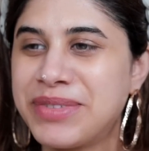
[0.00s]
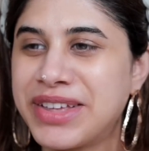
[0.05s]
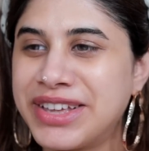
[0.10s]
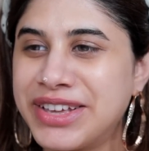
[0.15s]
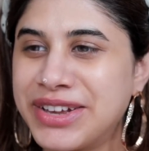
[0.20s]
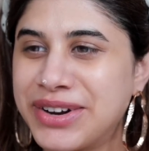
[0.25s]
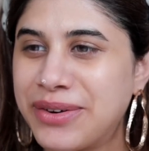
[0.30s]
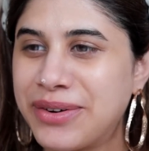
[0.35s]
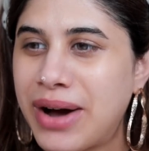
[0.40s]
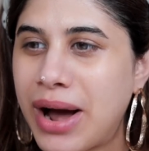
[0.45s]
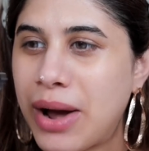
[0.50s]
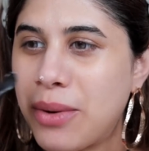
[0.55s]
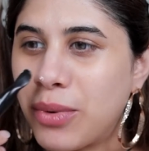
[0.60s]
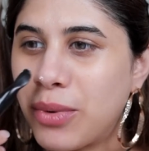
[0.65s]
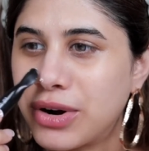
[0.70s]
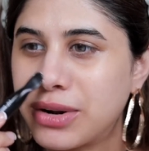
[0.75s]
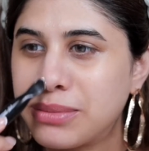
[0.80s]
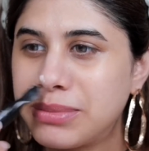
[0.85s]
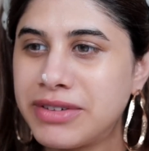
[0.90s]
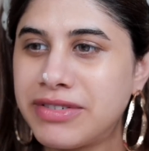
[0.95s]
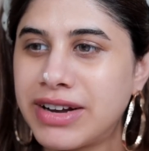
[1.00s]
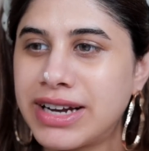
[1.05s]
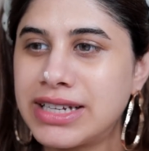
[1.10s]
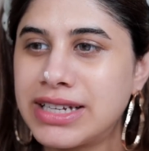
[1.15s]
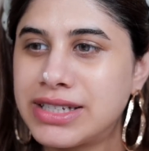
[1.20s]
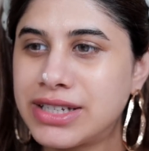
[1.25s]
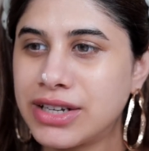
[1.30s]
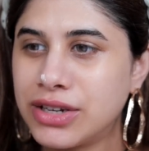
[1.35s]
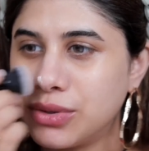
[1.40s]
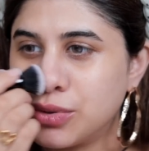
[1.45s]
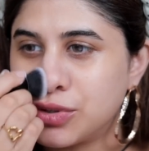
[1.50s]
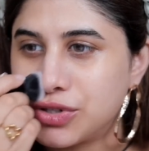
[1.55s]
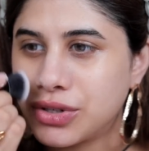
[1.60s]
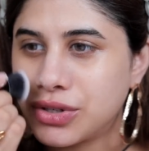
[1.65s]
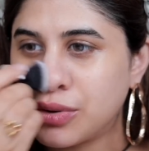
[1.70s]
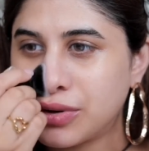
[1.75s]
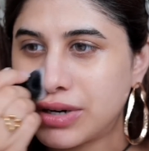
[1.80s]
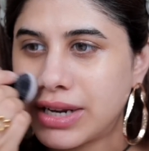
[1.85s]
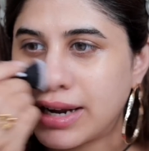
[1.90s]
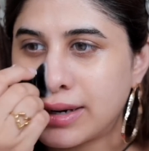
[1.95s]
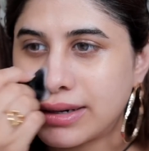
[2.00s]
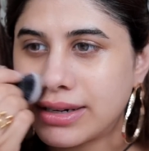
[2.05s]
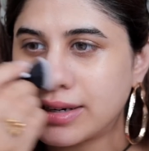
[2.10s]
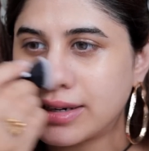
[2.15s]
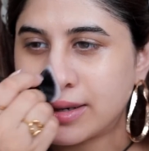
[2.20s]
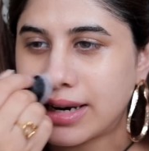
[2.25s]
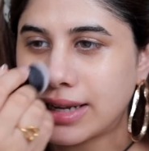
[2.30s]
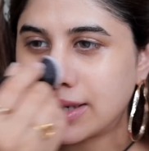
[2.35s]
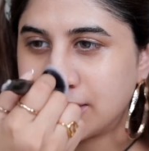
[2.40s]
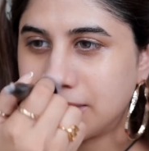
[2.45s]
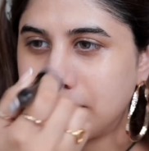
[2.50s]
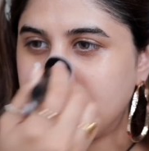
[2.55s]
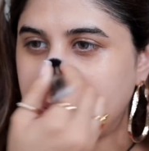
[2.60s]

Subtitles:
You know, I want to be very solution oriented as a